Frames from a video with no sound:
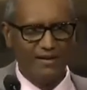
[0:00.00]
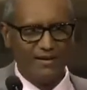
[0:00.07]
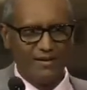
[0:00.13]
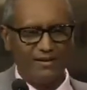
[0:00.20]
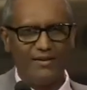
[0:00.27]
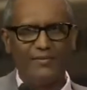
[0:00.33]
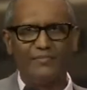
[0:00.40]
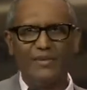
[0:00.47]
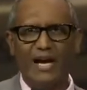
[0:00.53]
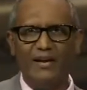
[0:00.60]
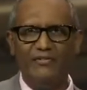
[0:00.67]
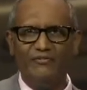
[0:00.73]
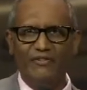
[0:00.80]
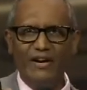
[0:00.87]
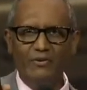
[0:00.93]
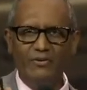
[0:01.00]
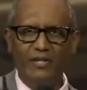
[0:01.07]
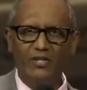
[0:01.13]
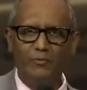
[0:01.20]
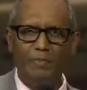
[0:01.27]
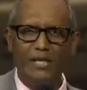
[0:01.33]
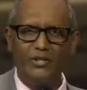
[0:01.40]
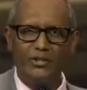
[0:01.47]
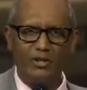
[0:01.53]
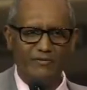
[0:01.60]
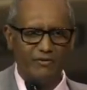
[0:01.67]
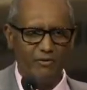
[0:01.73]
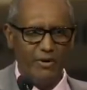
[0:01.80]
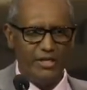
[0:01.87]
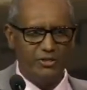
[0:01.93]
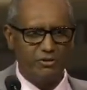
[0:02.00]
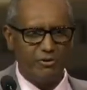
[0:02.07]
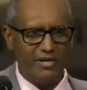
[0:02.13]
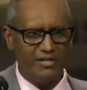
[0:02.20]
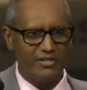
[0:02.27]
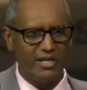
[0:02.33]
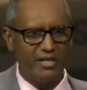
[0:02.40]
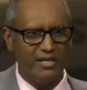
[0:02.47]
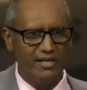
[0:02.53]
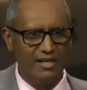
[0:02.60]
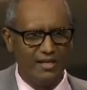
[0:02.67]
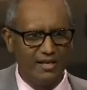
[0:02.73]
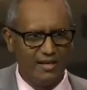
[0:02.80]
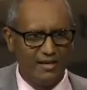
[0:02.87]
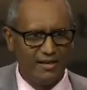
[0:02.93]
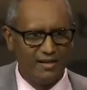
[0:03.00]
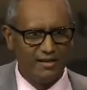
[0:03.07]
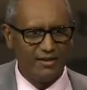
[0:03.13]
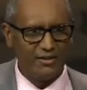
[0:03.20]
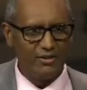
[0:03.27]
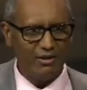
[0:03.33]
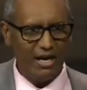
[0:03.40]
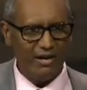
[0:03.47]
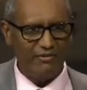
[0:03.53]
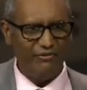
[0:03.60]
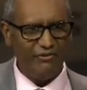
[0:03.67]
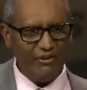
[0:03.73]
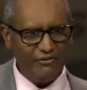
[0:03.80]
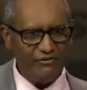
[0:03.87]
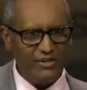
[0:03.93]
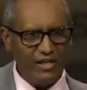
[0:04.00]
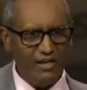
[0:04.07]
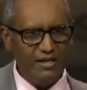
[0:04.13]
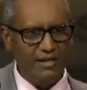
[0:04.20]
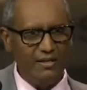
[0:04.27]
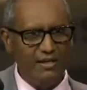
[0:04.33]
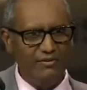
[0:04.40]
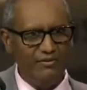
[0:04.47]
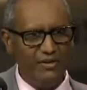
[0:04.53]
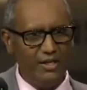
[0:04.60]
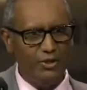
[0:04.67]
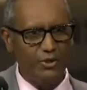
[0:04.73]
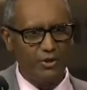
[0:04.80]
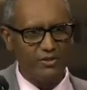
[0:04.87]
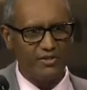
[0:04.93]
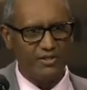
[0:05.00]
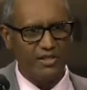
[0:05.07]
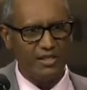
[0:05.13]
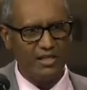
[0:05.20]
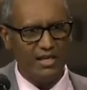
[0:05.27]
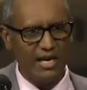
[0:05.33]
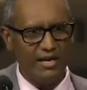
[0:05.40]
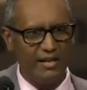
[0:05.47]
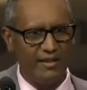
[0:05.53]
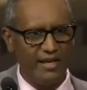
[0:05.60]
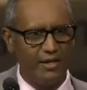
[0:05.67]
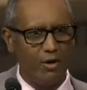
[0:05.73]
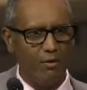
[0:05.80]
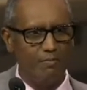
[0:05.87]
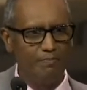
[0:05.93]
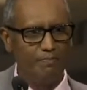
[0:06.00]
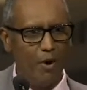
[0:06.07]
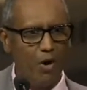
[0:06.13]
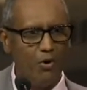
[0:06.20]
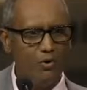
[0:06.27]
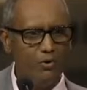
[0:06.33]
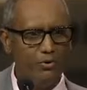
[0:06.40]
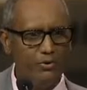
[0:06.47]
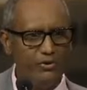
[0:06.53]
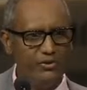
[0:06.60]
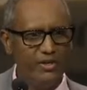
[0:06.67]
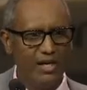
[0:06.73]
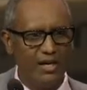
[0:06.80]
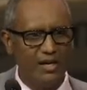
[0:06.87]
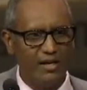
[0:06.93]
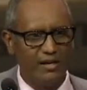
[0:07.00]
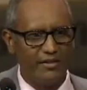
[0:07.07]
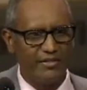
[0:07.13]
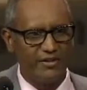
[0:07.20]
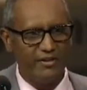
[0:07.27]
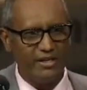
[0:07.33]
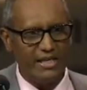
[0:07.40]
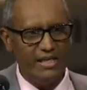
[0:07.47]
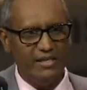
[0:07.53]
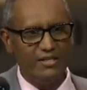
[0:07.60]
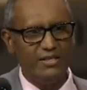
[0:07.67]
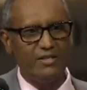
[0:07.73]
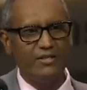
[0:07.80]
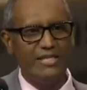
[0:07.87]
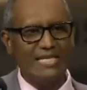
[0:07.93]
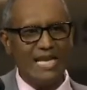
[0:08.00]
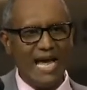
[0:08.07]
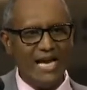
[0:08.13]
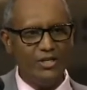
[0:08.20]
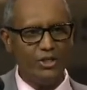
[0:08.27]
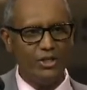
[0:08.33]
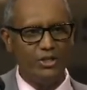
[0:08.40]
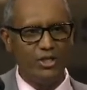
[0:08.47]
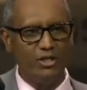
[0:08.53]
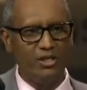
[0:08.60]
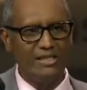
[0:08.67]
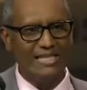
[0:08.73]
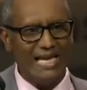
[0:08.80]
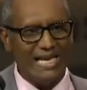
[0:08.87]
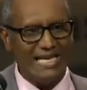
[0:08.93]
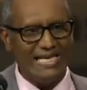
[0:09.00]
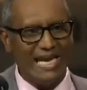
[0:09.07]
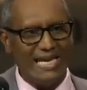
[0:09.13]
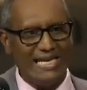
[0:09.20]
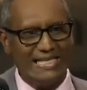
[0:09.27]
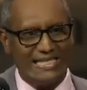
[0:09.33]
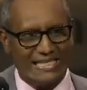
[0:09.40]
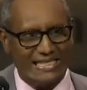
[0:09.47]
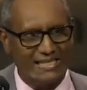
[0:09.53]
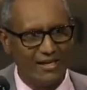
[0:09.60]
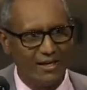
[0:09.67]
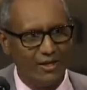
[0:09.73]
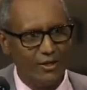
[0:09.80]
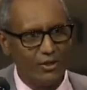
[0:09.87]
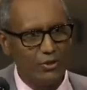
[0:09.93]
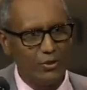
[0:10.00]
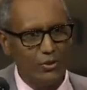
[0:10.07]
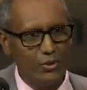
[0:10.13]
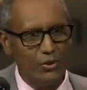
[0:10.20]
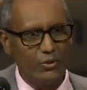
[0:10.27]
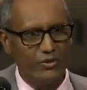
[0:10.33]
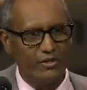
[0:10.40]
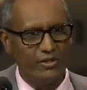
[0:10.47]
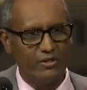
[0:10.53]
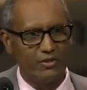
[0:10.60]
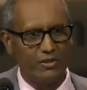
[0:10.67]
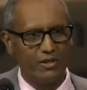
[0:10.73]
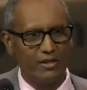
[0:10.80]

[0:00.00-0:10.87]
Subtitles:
I found this picture very interesting. You have 15 individuals here and they composed the international delegates to the